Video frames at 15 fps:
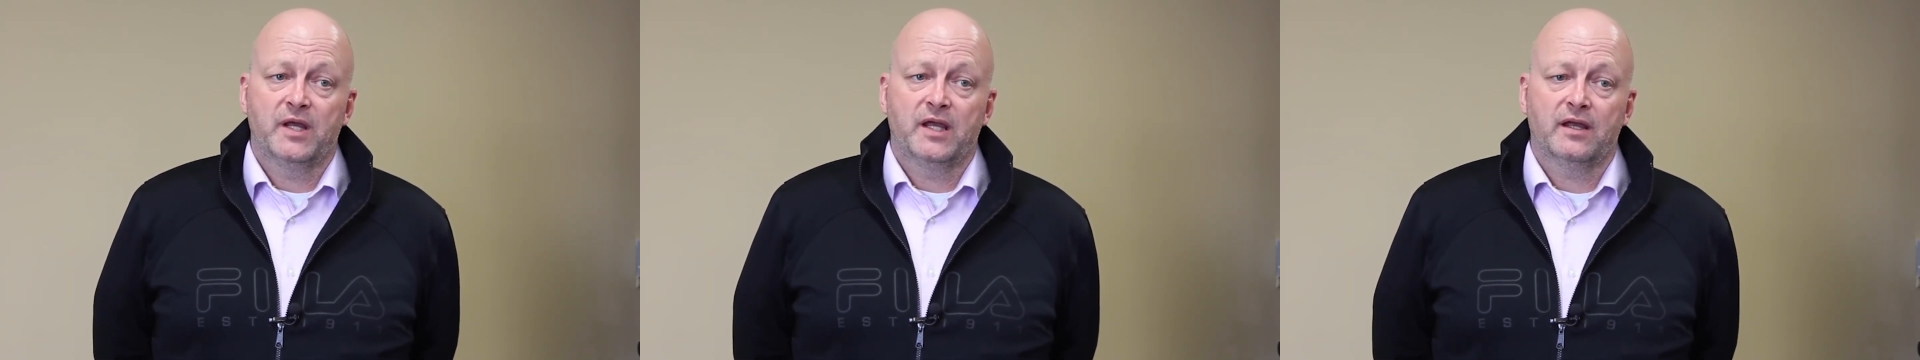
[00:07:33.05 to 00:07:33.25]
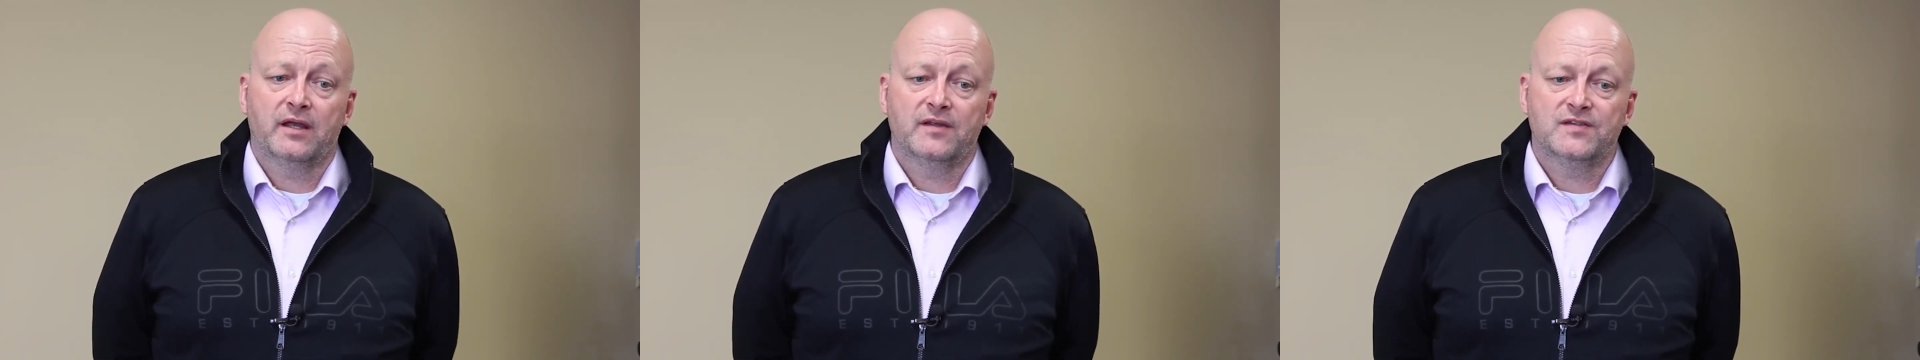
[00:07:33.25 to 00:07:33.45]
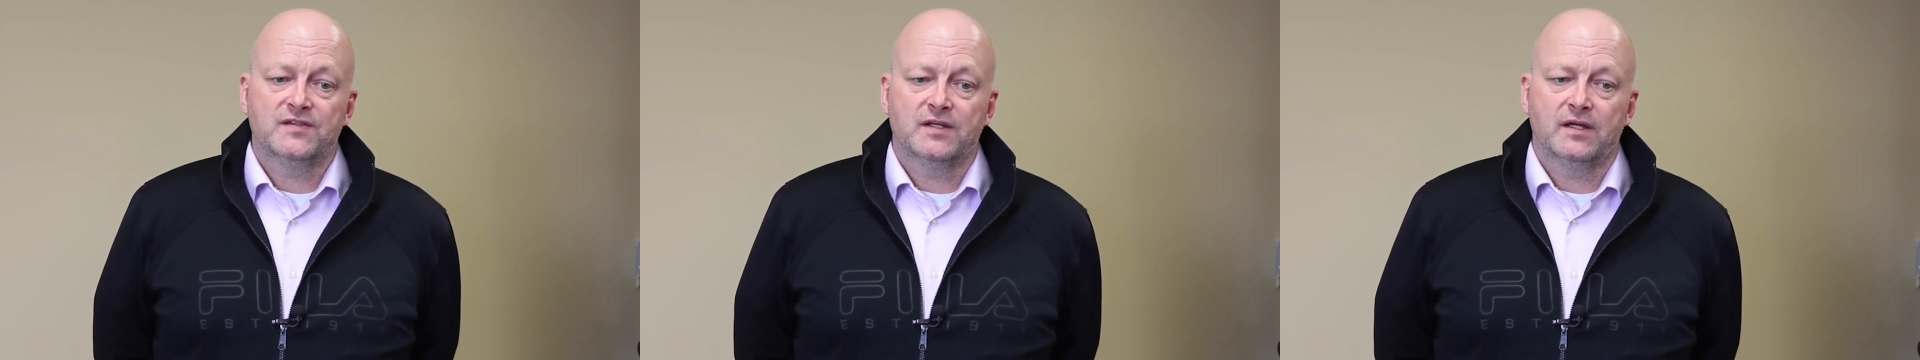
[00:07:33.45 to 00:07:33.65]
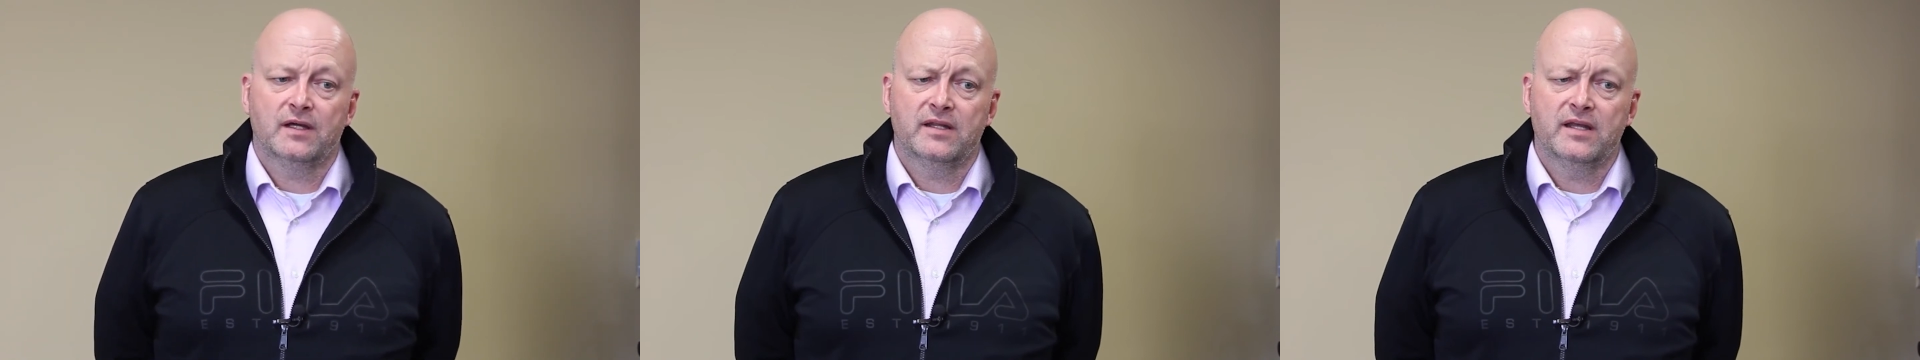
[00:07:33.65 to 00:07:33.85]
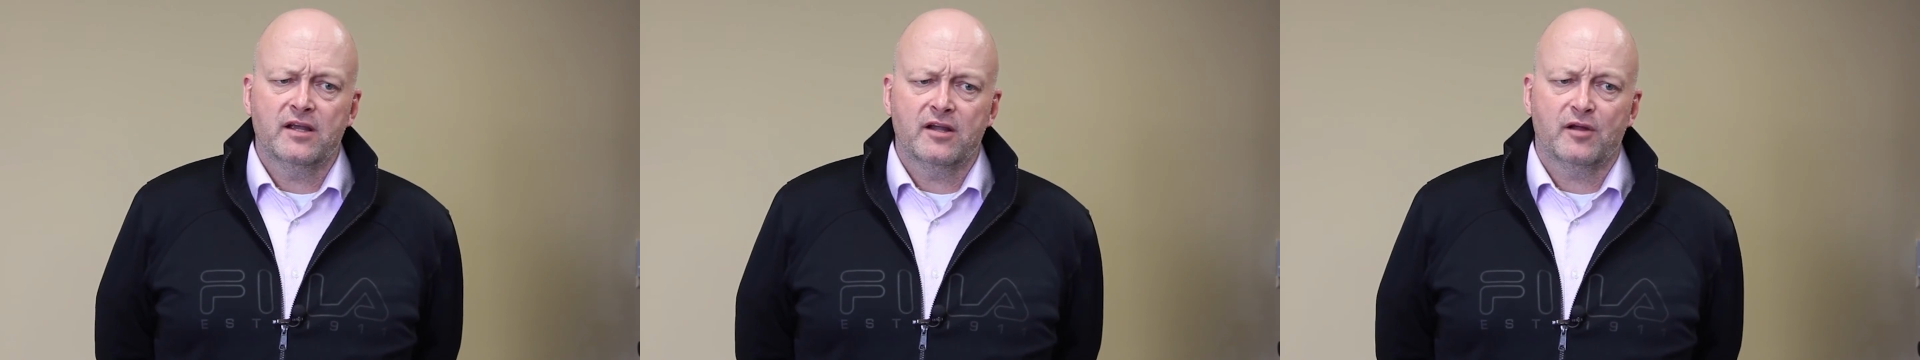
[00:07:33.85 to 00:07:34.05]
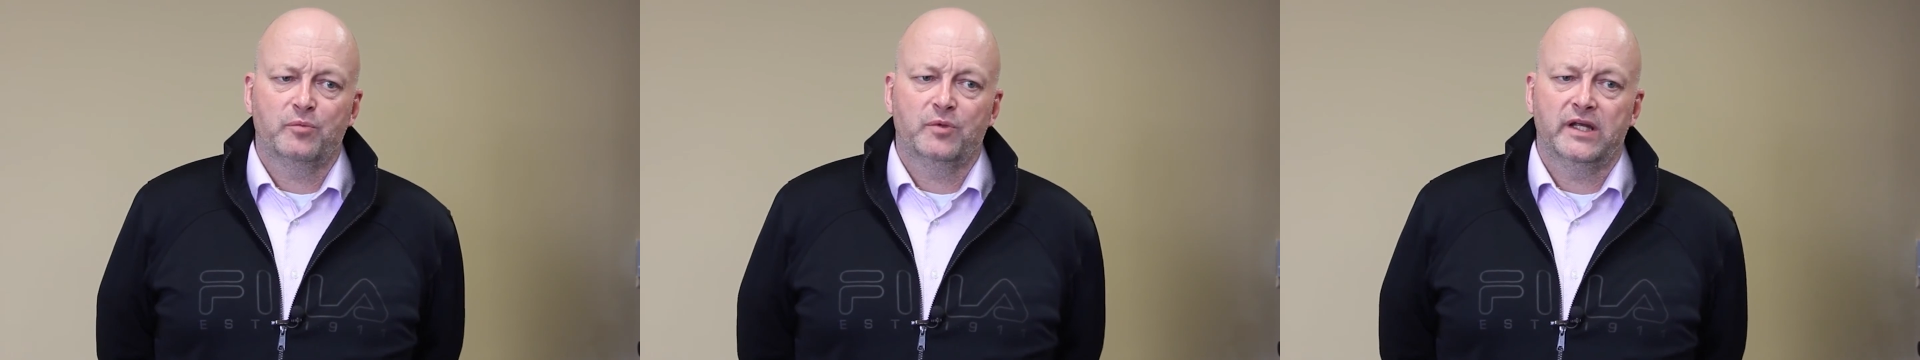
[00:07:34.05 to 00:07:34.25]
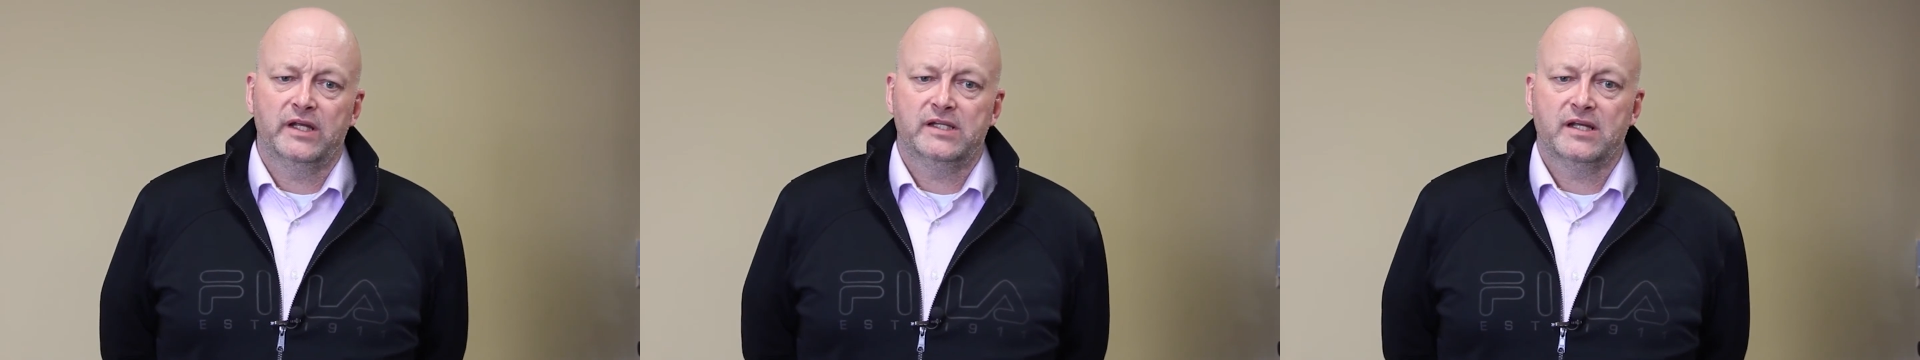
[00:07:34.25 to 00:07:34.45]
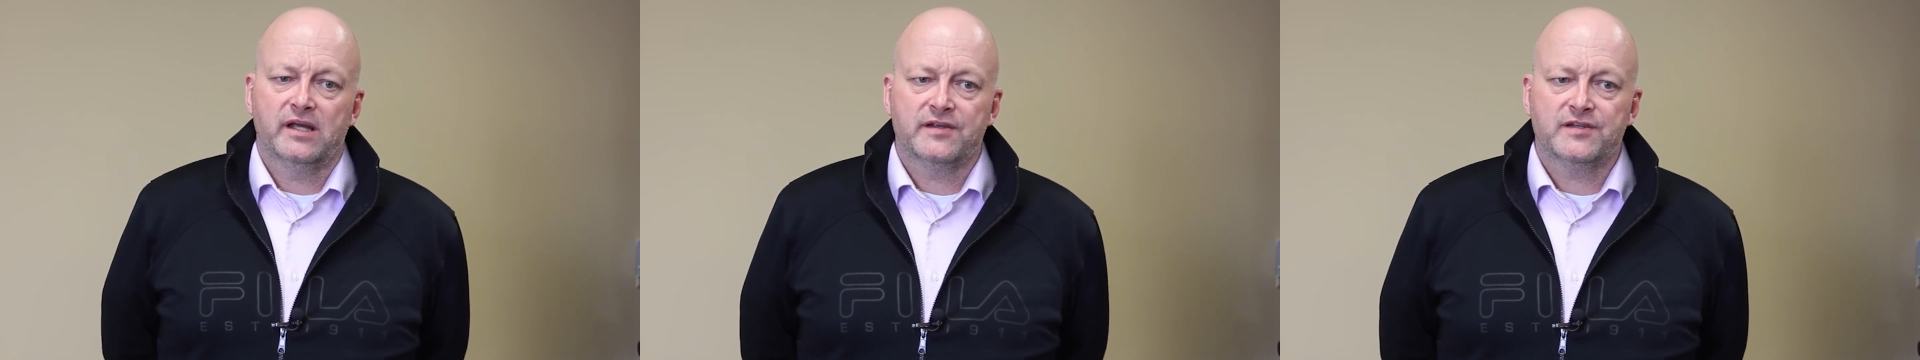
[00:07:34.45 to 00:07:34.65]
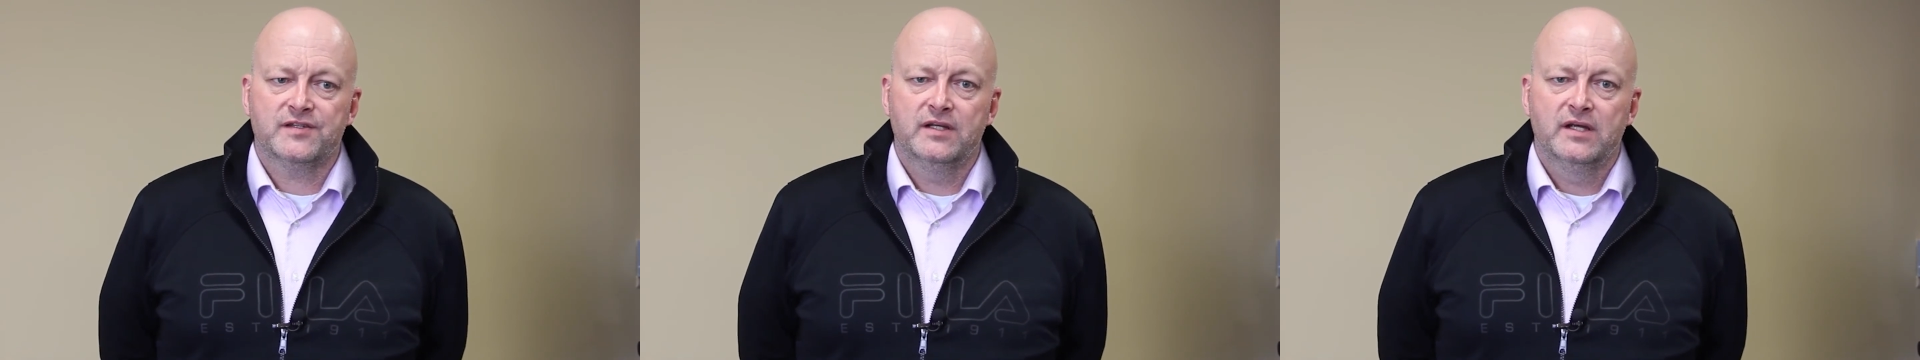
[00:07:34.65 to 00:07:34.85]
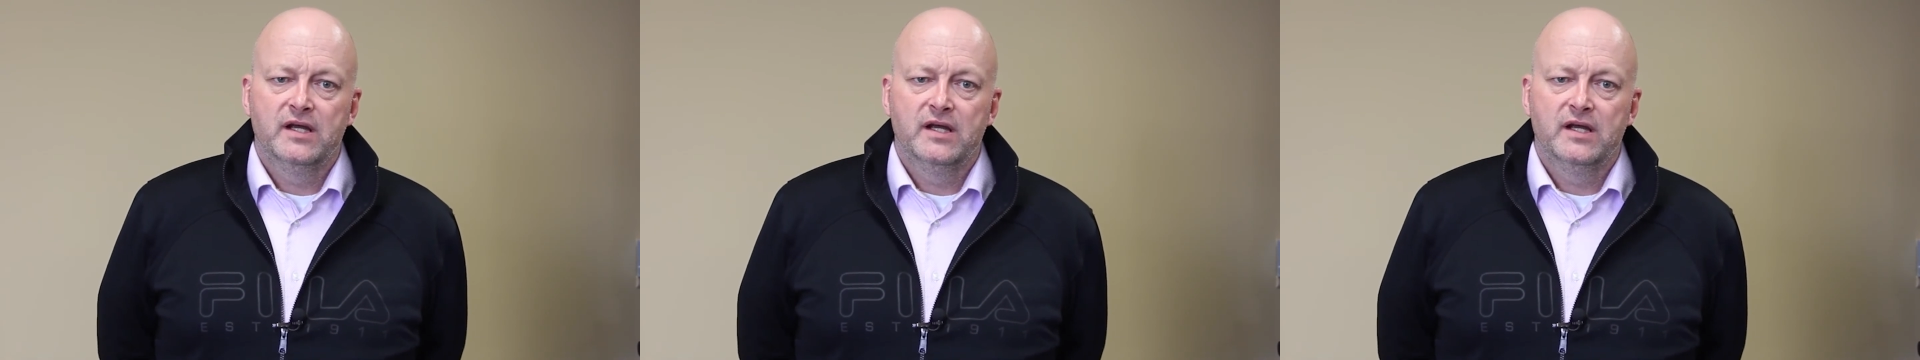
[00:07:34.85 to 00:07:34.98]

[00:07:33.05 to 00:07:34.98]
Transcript: because the agar plate test,